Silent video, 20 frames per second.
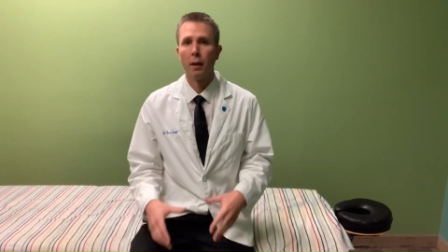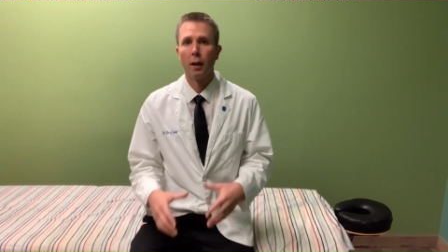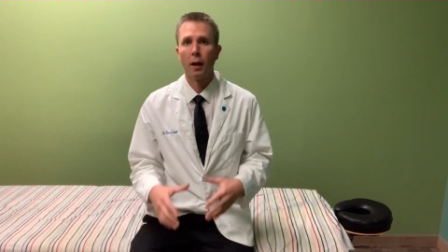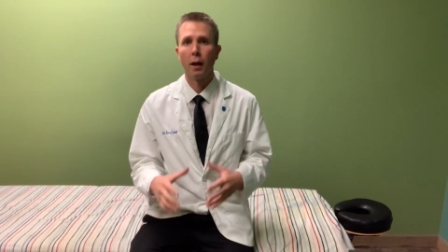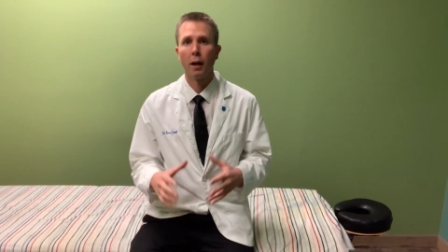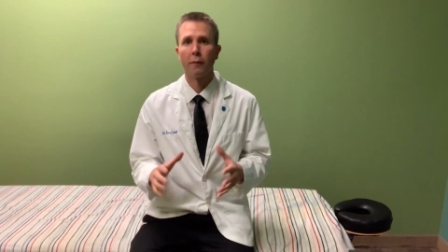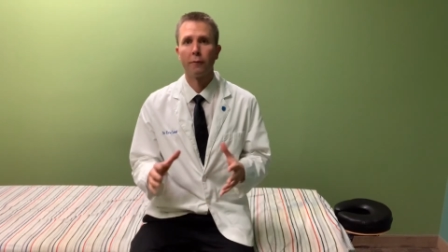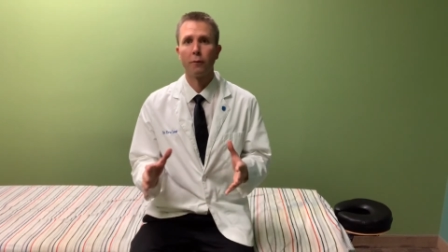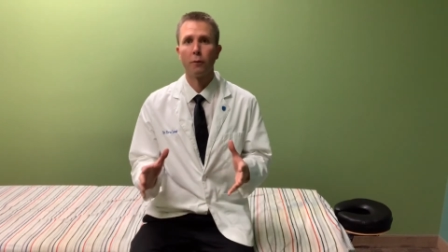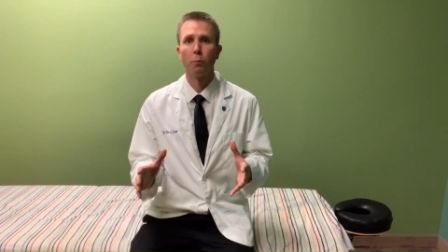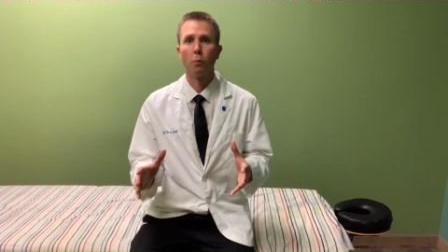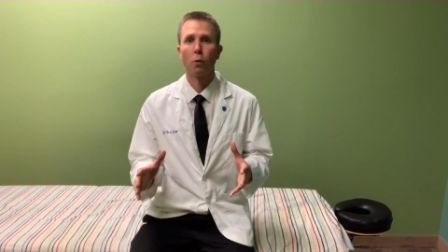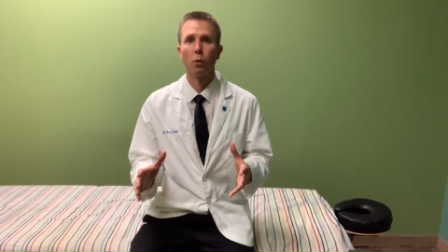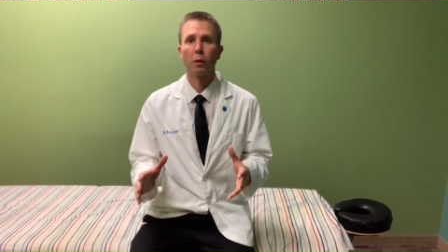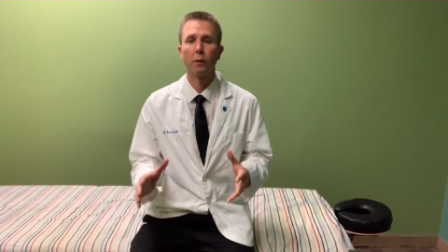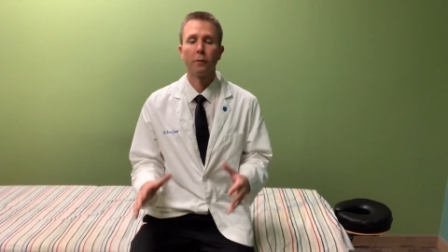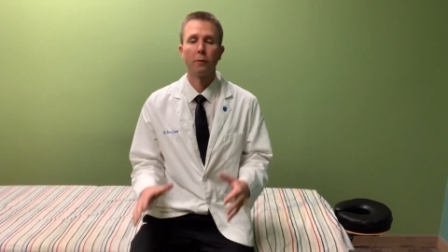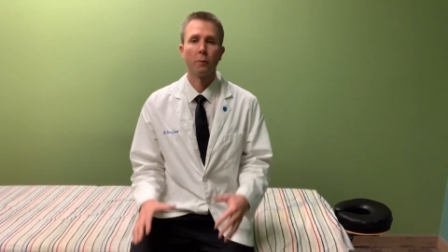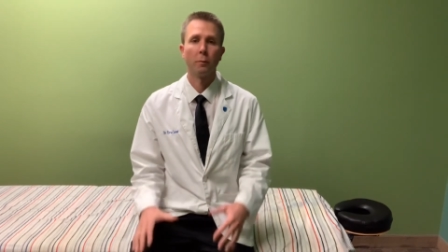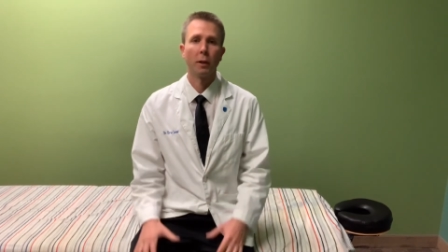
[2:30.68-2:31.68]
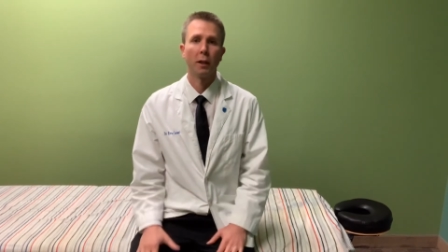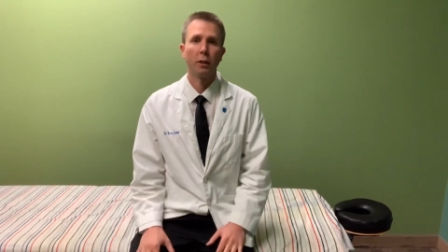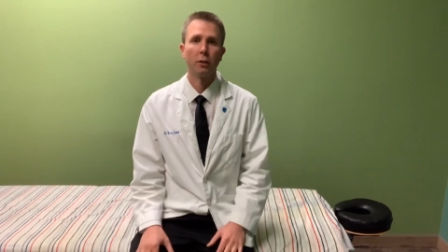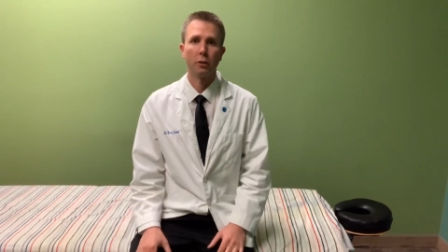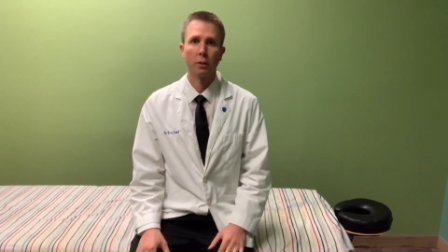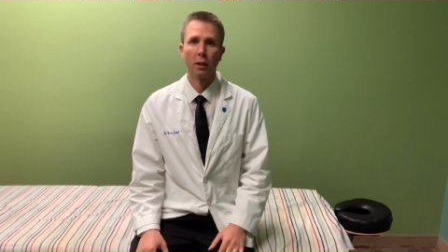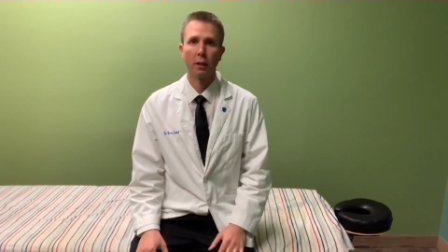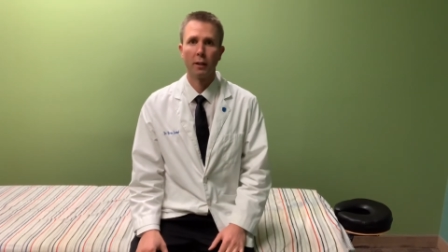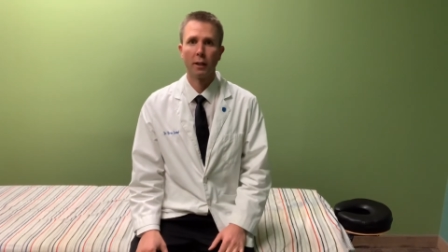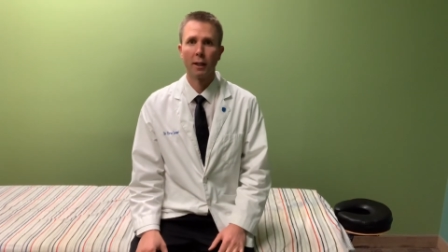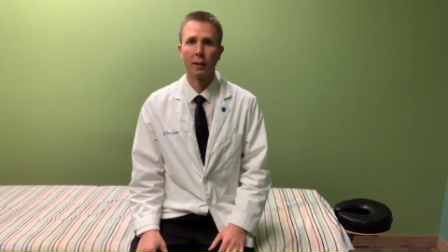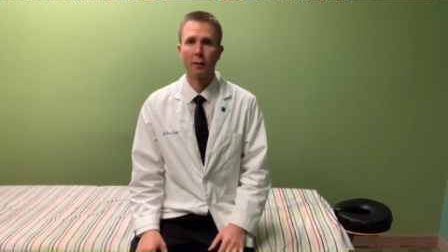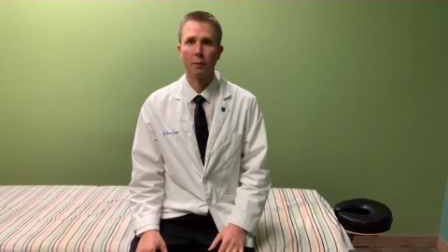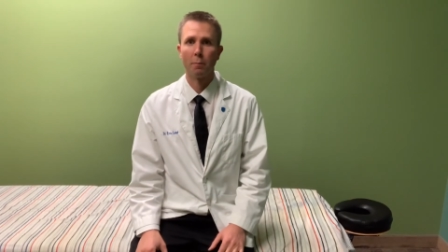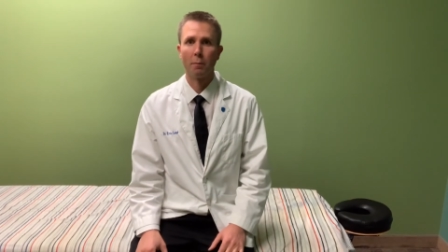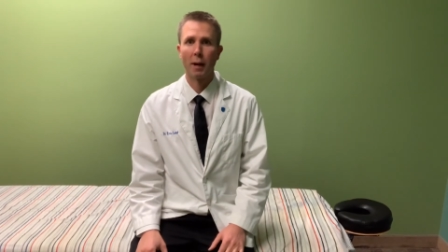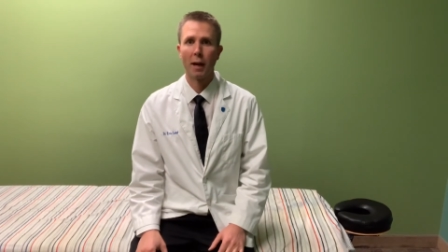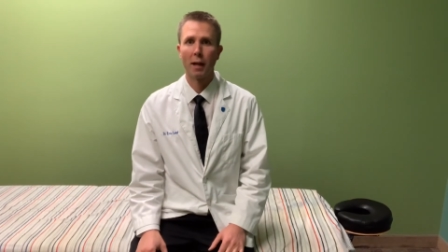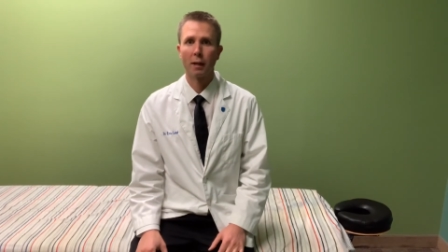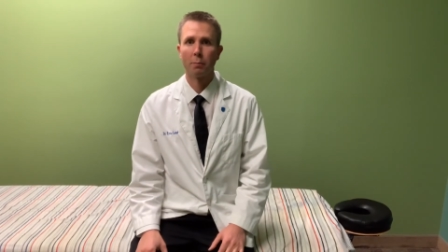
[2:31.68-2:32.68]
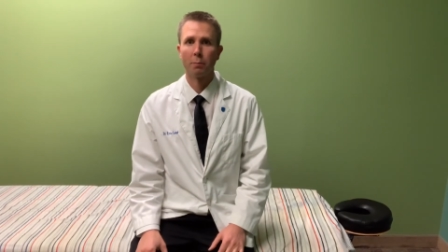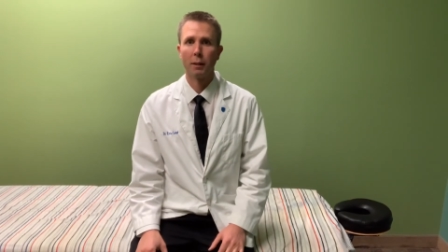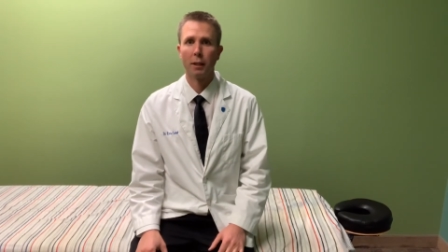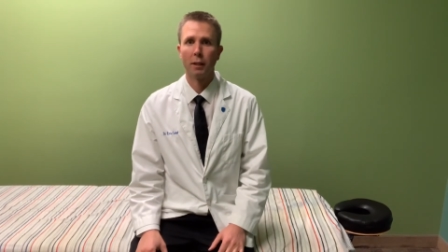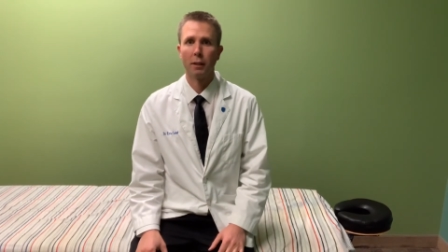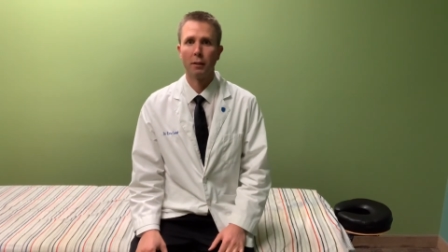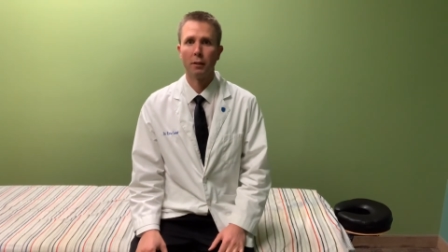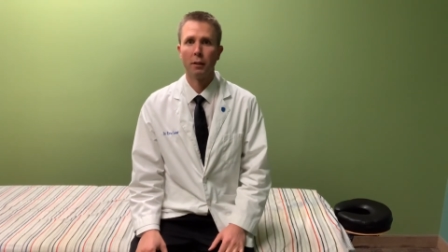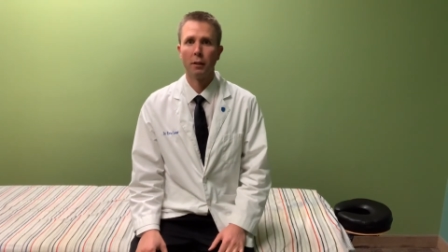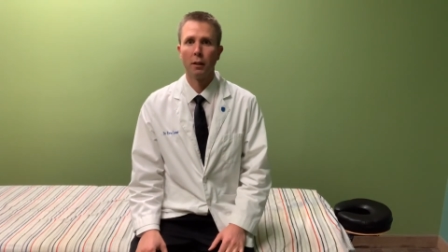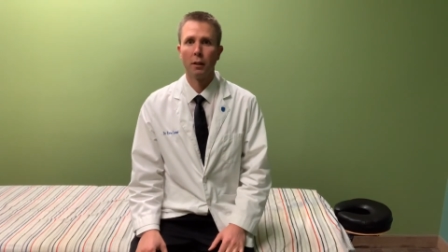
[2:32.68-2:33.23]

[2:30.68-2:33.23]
Uh, for more information on neck and back pain